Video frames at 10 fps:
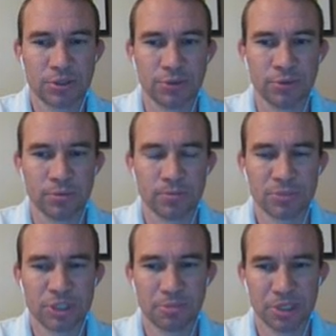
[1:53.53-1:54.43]
to
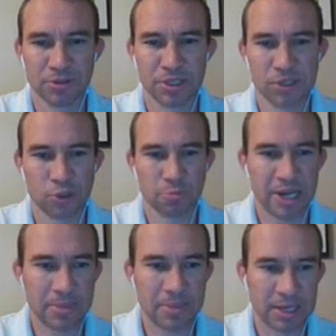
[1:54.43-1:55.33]
build this new
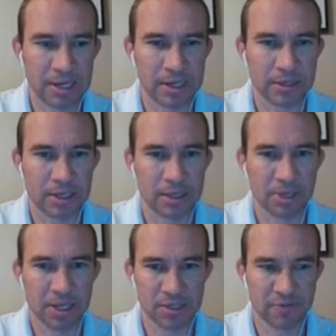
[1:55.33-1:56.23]
pipeline.
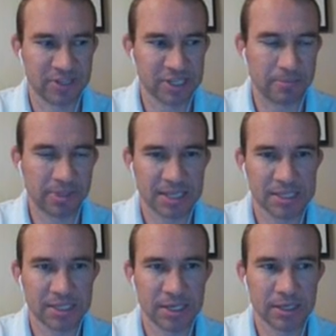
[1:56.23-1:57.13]
Because of its
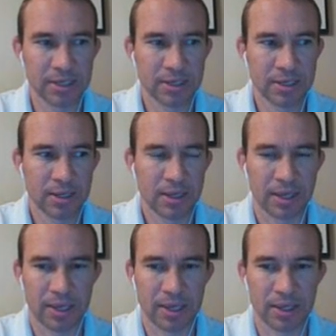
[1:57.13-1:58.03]
complexity
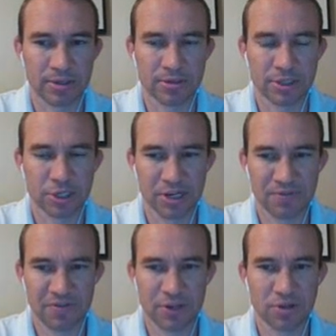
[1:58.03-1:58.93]
and degree
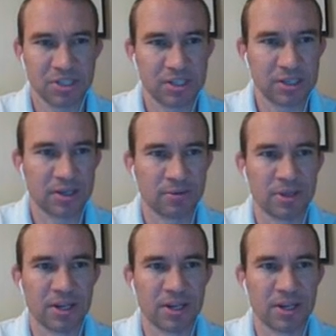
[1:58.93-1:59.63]
of difficulty in